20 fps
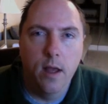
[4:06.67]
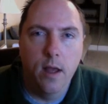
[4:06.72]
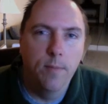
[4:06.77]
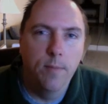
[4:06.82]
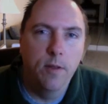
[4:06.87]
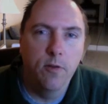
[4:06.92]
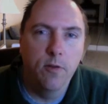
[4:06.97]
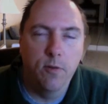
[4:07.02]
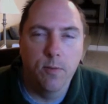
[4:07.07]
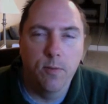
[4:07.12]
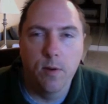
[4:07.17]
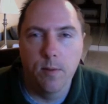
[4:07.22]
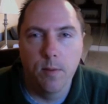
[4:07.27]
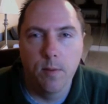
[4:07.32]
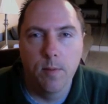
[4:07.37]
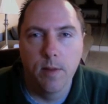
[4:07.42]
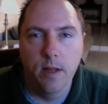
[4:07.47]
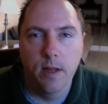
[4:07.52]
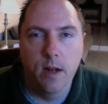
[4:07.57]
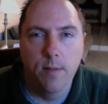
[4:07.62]
These are
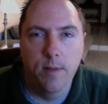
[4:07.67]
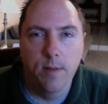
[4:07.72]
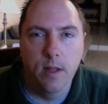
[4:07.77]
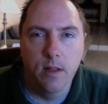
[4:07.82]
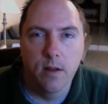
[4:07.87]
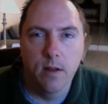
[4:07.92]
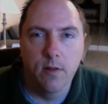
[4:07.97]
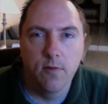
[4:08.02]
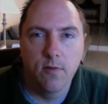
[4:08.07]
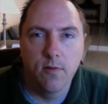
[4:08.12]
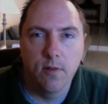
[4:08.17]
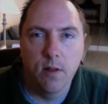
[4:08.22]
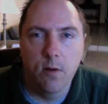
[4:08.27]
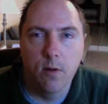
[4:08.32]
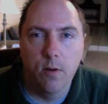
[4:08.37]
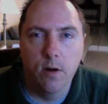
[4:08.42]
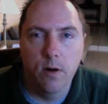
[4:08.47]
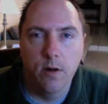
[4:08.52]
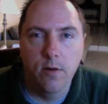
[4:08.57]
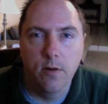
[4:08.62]
probably going to be a little
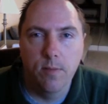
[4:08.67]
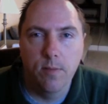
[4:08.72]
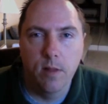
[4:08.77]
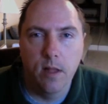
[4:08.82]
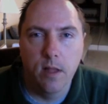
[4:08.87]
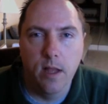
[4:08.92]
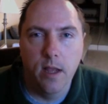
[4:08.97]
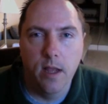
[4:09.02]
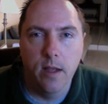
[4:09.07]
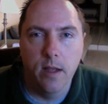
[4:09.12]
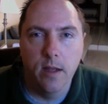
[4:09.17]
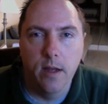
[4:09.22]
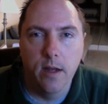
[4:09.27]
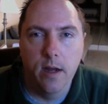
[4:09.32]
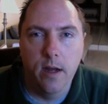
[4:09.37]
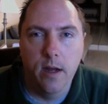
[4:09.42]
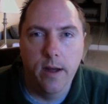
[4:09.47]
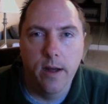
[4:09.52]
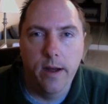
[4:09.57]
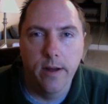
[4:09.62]
slower to play
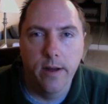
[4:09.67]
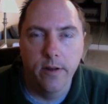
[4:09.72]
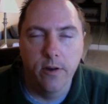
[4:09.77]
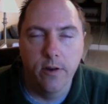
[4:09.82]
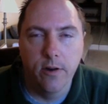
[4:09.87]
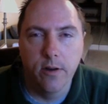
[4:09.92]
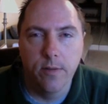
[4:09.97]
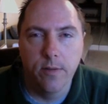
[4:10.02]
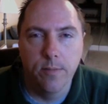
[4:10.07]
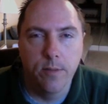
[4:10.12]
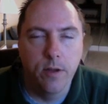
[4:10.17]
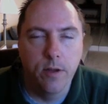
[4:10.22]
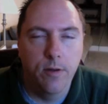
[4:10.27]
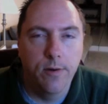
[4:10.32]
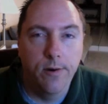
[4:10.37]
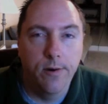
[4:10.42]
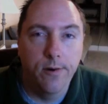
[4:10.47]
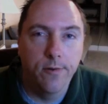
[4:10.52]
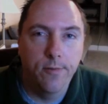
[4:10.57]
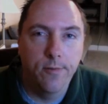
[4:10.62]
on your
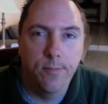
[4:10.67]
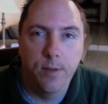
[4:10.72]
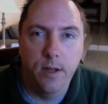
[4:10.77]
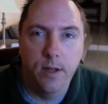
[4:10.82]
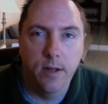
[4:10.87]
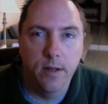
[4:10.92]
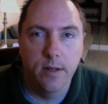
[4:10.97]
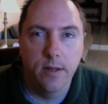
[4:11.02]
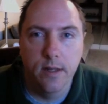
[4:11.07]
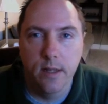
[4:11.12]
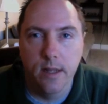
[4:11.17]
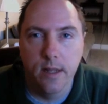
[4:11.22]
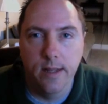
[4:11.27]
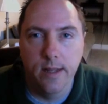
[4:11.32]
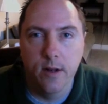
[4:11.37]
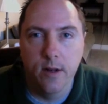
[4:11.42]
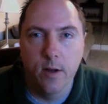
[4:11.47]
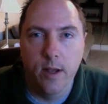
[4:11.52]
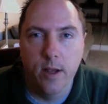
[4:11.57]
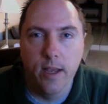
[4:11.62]
computers, but
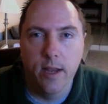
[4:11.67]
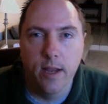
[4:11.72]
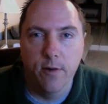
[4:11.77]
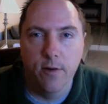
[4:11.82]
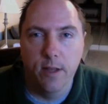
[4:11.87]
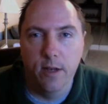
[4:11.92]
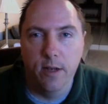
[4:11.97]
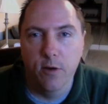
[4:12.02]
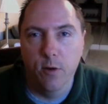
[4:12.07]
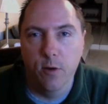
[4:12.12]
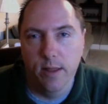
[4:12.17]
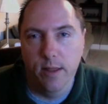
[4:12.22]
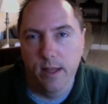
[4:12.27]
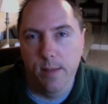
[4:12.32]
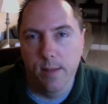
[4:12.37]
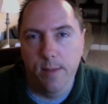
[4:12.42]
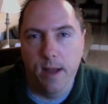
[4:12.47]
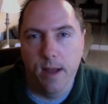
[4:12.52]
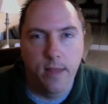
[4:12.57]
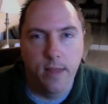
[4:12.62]
I can't really do anything
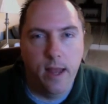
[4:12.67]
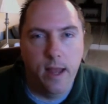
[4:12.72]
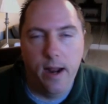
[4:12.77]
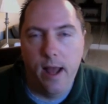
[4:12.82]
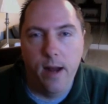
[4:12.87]
about that.